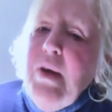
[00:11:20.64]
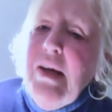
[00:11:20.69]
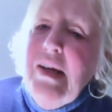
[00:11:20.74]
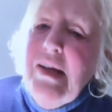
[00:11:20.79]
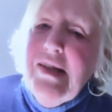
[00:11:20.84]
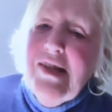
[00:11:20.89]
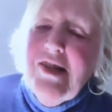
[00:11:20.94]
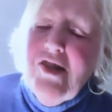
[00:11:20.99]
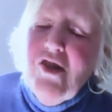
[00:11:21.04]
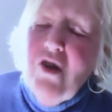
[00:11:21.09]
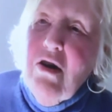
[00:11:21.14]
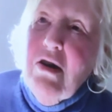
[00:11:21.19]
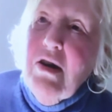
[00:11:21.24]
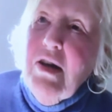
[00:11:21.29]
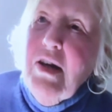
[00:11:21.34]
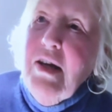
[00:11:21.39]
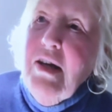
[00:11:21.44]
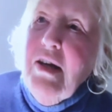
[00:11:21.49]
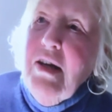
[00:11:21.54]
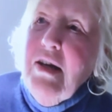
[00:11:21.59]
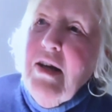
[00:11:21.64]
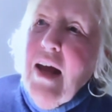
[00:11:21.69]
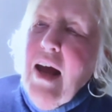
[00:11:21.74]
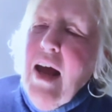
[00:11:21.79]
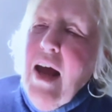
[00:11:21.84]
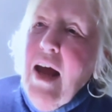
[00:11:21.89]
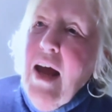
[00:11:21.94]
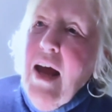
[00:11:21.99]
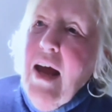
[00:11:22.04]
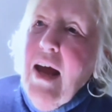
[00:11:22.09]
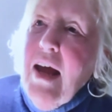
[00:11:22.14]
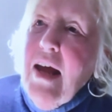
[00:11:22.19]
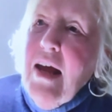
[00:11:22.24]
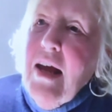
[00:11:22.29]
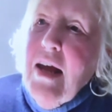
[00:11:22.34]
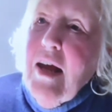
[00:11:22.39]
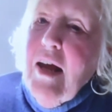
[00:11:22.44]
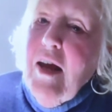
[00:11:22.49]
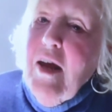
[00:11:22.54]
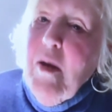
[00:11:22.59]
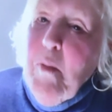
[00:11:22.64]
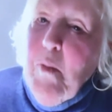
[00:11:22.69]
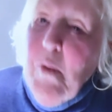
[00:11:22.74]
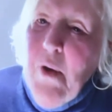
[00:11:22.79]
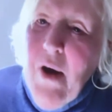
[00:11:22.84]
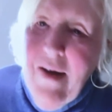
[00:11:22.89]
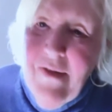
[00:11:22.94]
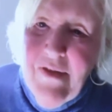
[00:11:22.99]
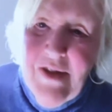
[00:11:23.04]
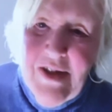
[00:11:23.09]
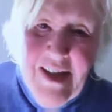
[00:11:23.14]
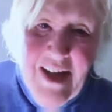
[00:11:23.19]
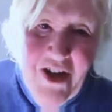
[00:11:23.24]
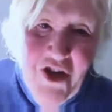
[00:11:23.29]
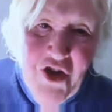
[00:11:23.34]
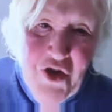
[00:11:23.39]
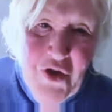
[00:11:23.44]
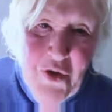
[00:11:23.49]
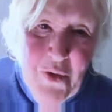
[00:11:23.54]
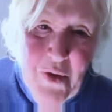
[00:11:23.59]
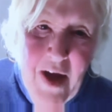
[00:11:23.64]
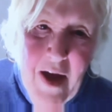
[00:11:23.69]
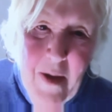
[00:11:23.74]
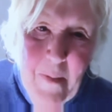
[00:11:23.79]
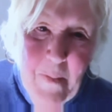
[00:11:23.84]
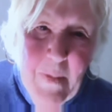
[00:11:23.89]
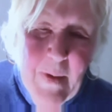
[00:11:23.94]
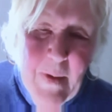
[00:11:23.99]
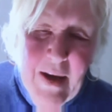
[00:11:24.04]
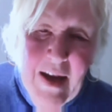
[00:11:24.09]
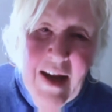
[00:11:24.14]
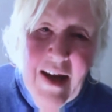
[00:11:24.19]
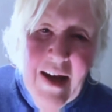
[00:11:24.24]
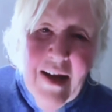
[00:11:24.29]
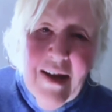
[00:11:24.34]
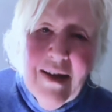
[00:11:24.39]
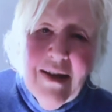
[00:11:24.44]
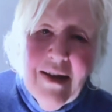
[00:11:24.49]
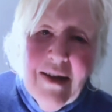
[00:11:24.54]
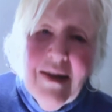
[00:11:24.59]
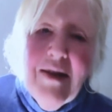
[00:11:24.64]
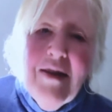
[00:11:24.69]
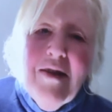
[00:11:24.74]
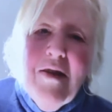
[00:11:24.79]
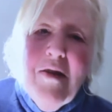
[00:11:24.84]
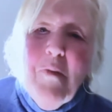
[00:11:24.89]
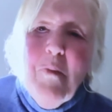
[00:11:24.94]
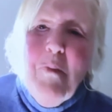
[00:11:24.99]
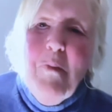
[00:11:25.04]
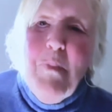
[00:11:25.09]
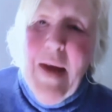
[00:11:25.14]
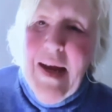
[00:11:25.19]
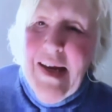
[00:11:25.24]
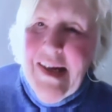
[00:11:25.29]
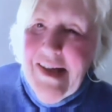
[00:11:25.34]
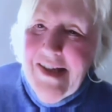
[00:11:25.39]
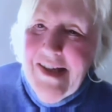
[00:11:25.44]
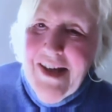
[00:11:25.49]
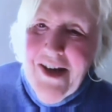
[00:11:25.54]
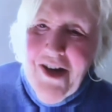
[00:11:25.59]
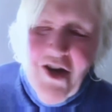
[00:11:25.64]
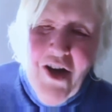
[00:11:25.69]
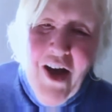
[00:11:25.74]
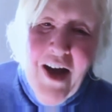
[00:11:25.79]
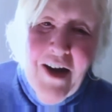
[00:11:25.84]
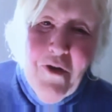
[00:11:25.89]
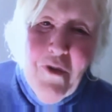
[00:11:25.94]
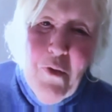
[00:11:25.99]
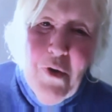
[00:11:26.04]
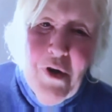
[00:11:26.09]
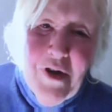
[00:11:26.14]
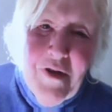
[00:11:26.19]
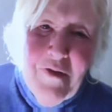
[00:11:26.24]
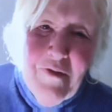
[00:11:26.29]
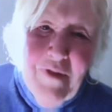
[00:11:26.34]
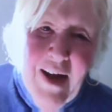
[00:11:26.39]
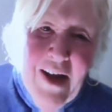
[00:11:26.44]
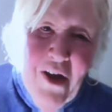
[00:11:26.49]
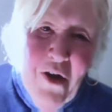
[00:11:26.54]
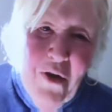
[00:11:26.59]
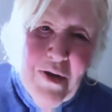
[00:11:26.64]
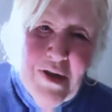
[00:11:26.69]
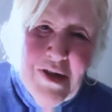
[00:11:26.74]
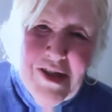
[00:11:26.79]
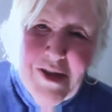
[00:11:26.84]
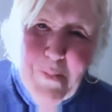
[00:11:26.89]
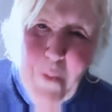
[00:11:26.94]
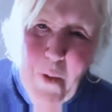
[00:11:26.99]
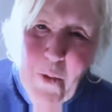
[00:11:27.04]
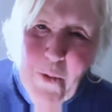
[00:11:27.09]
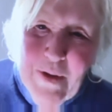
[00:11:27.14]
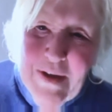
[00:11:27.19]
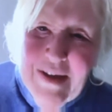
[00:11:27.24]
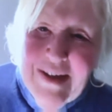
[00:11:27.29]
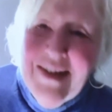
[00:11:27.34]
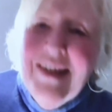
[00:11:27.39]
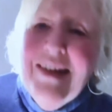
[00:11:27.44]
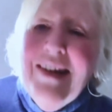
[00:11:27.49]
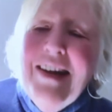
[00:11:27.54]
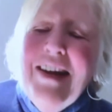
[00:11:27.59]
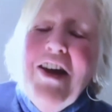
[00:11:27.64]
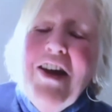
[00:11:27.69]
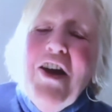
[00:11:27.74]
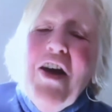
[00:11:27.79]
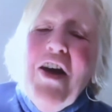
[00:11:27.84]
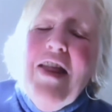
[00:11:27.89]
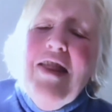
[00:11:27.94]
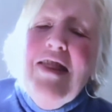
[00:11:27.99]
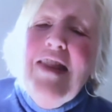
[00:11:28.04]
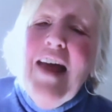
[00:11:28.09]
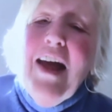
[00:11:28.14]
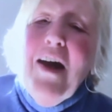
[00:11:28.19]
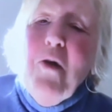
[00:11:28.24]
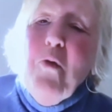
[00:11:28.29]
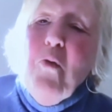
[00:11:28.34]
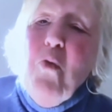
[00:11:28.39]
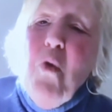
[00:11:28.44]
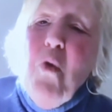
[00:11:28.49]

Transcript: we started a improvisational company based in a lot of work of Viola Spolin that